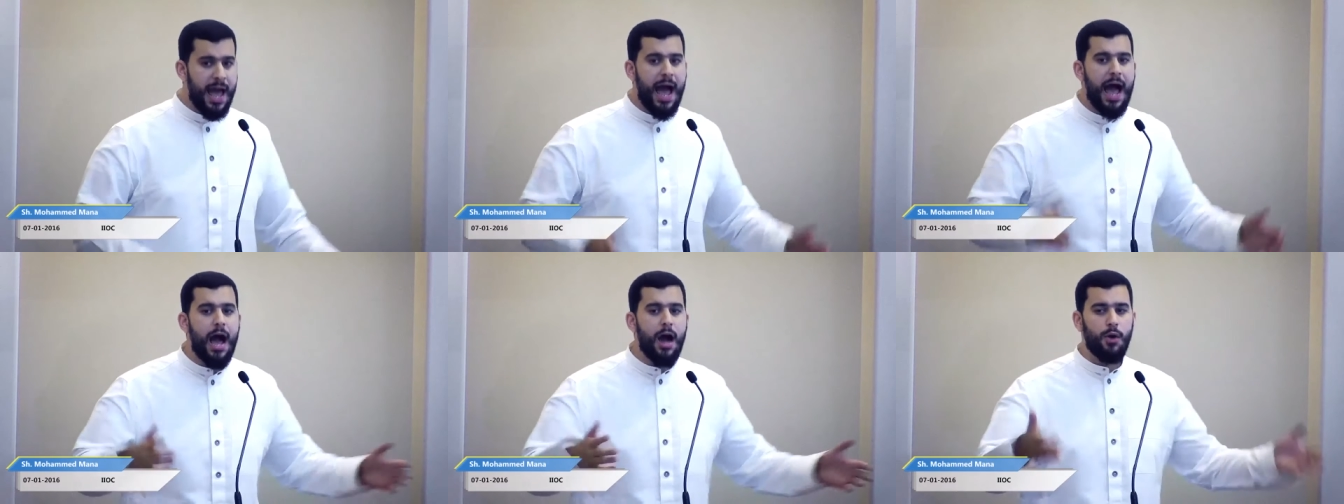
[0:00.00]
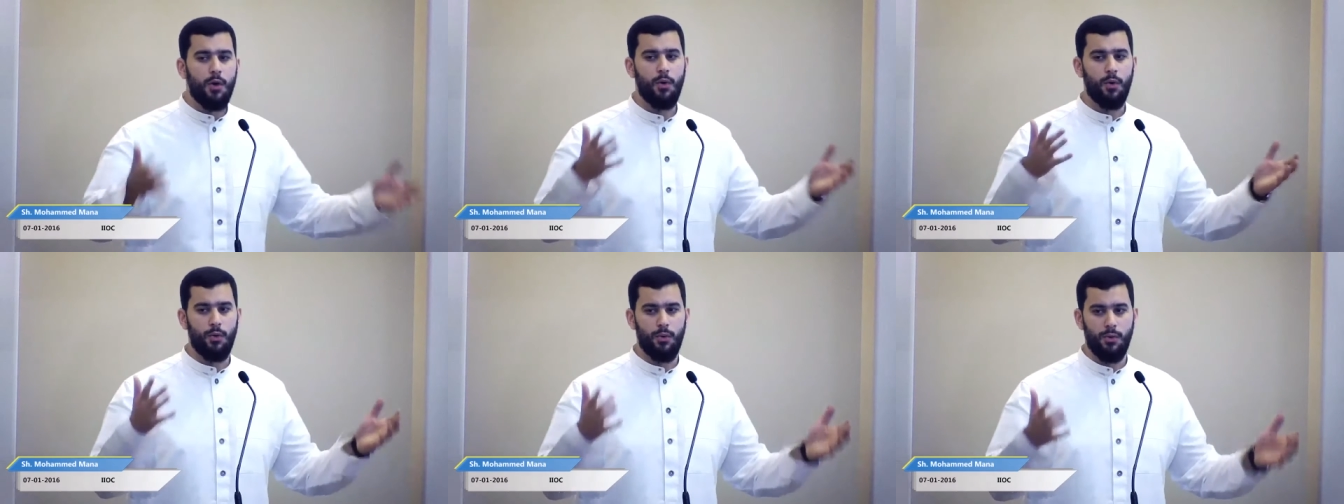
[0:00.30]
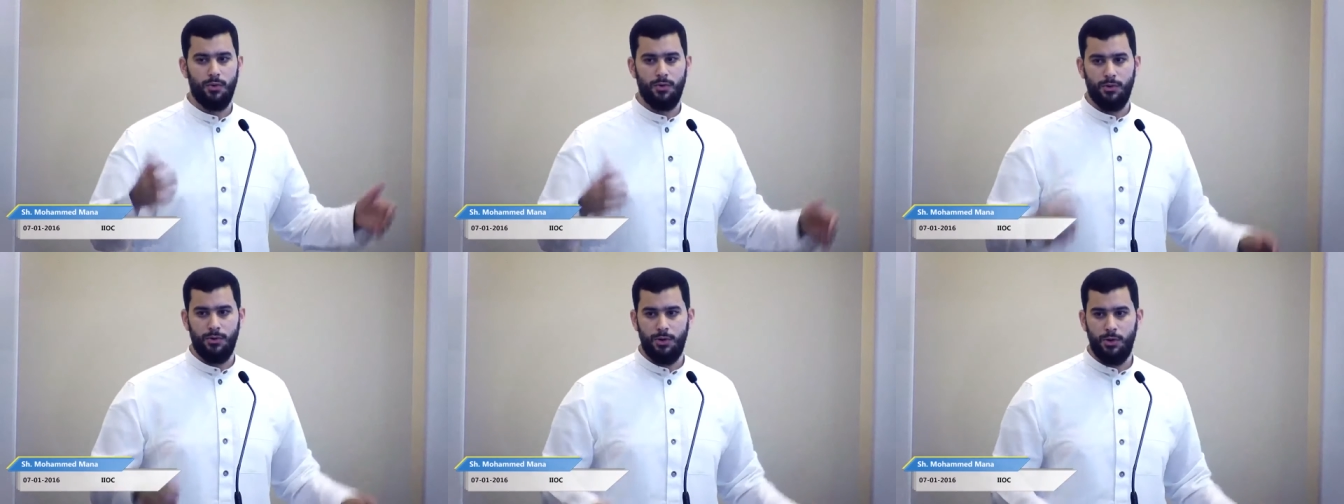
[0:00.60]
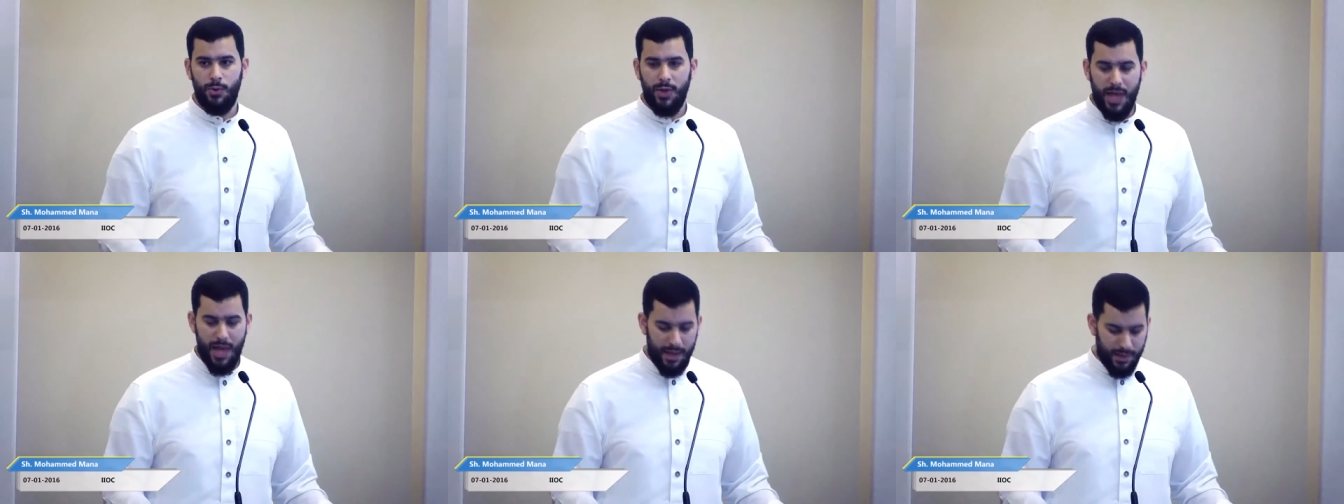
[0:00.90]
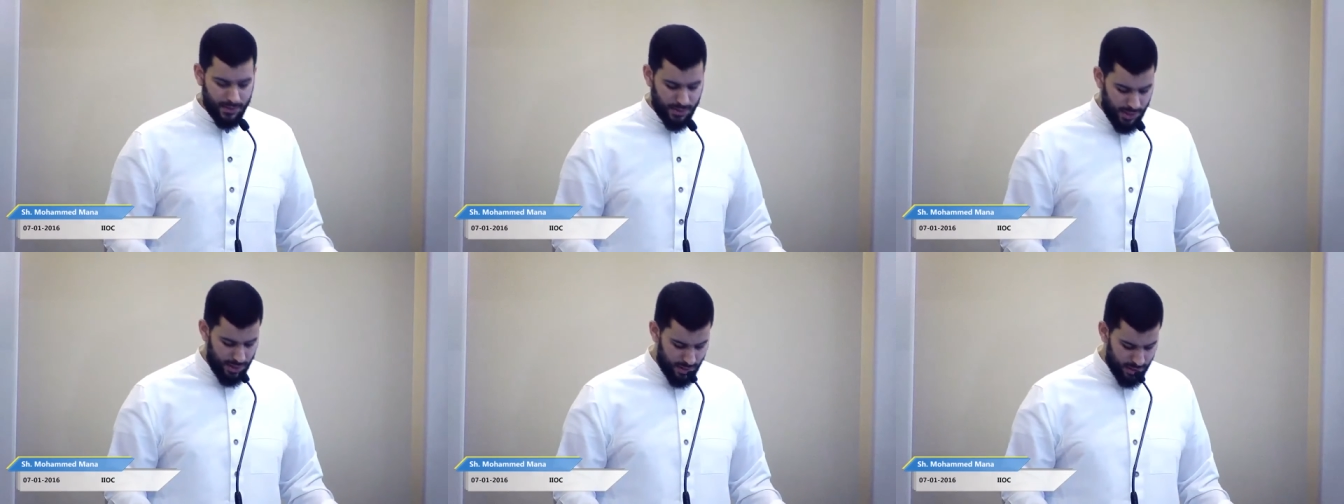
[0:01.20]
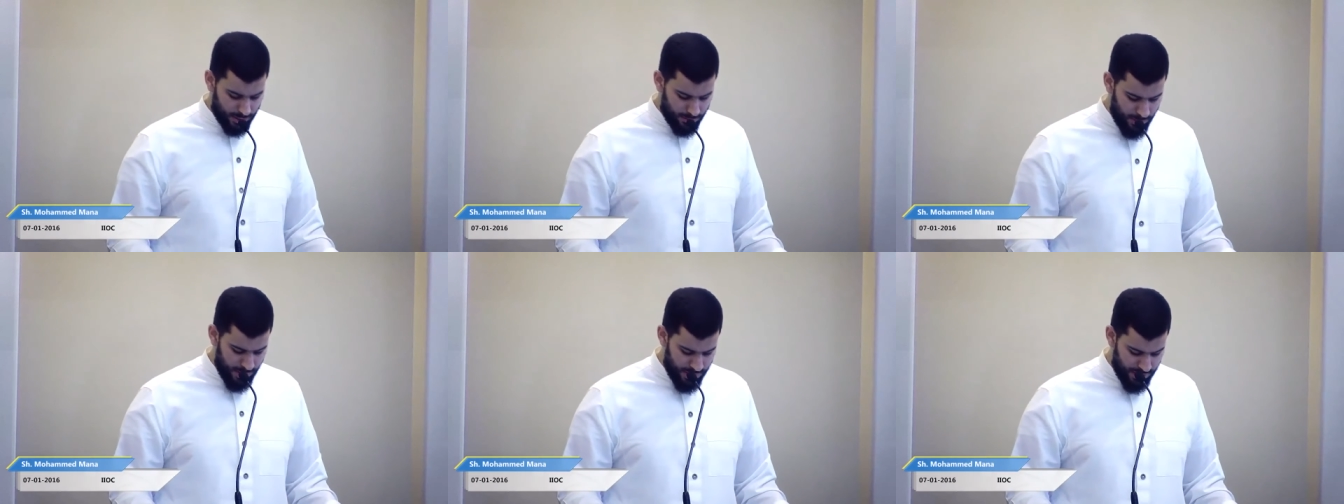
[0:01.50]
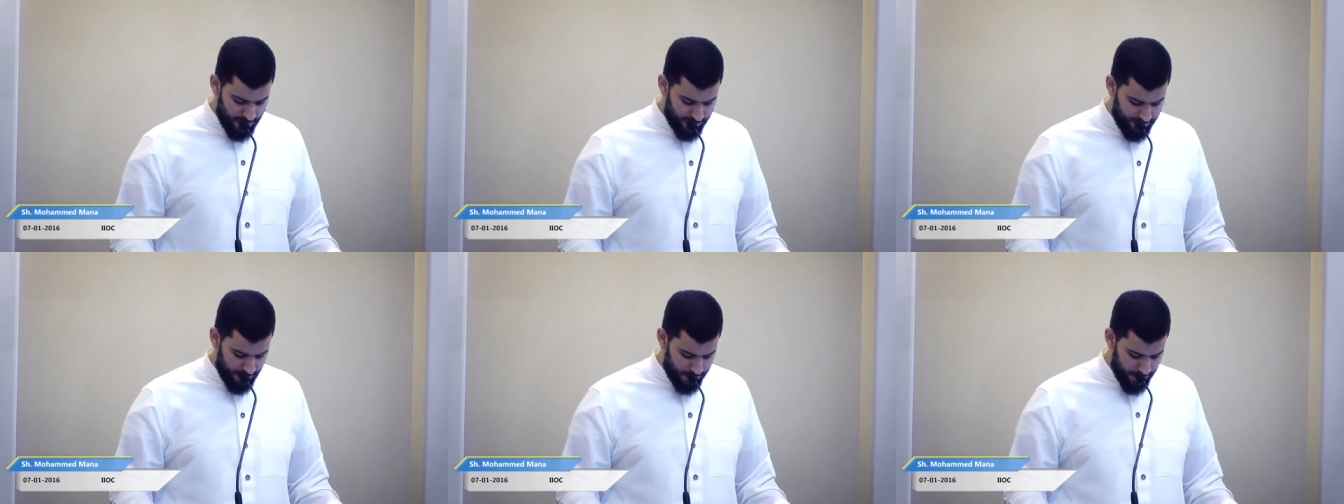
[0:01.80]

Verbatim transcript: How do we exit this month of